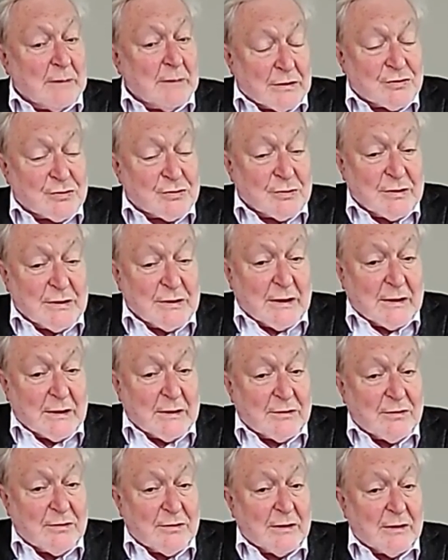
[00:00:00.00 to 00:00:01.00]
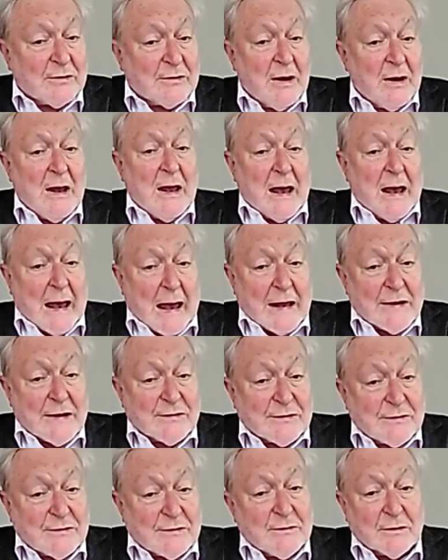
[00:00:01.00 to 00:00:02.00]
as should the NHS,
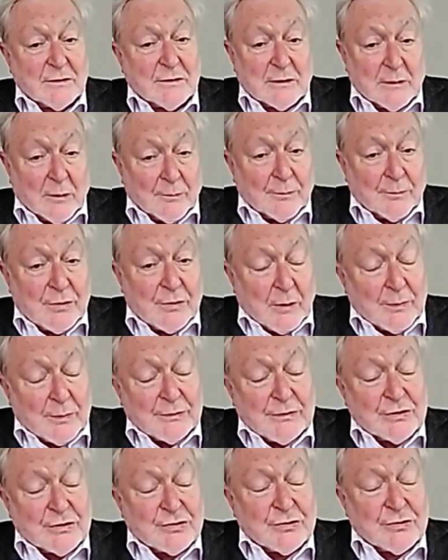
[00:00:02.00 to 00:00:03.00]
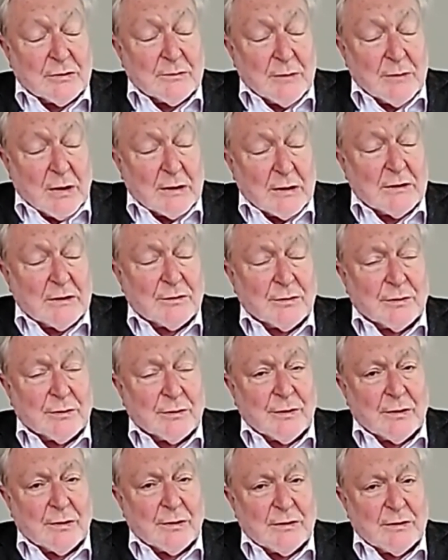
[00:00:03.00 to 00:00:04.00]
as the Competition and Markets
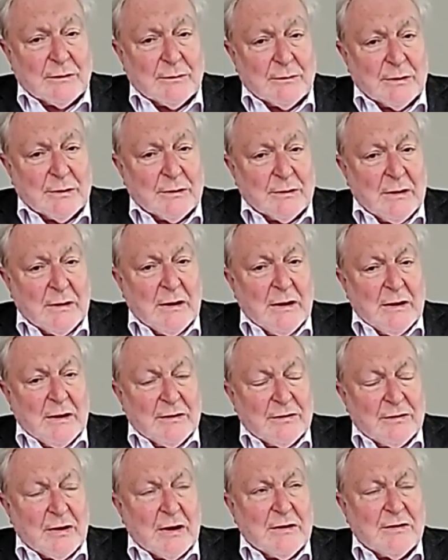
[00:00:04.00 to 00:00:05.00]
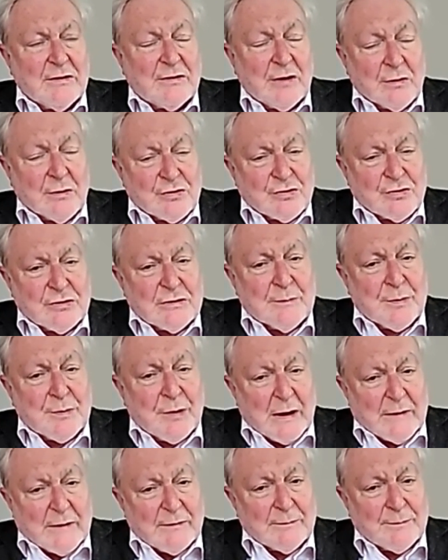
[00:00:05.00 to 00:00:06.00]
Authority will say, so should the
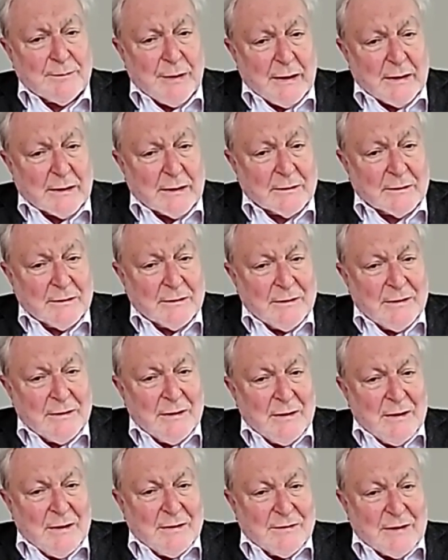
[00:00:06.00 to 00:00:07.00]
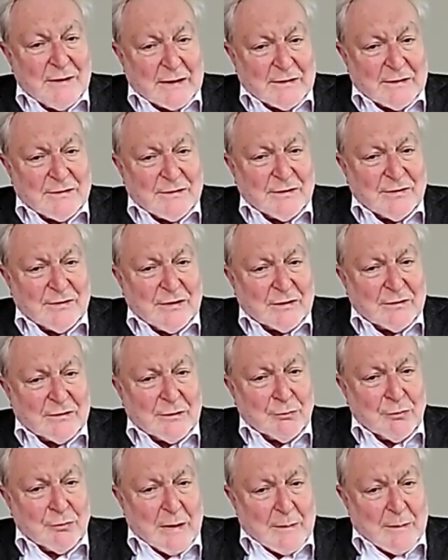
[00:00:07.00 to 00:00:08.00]
private payer. That's
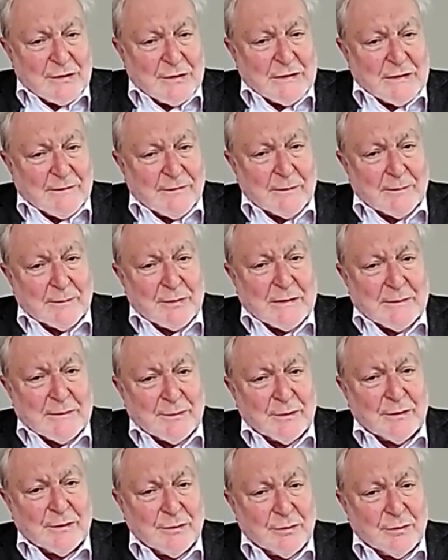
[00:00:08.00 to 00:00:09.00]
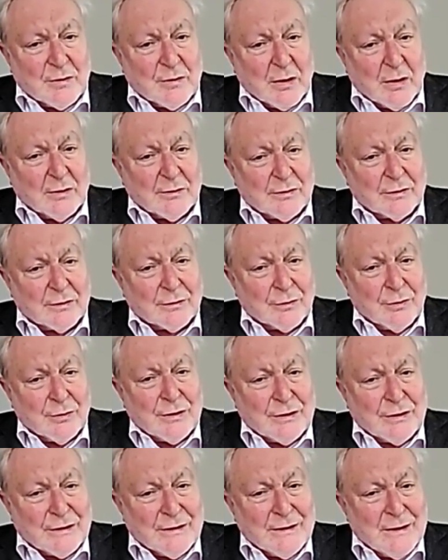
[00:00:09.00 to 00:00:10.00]
the remedy for people who can't
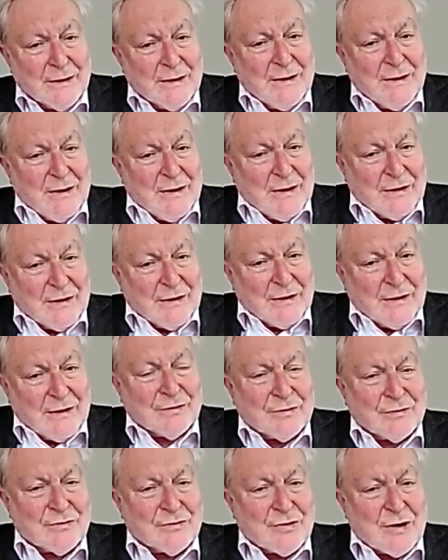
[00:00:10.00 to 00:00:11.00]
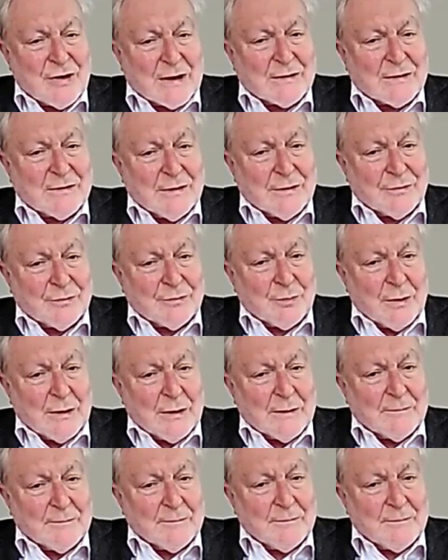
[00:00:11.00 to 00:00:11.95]
agree is to contract elsewhere.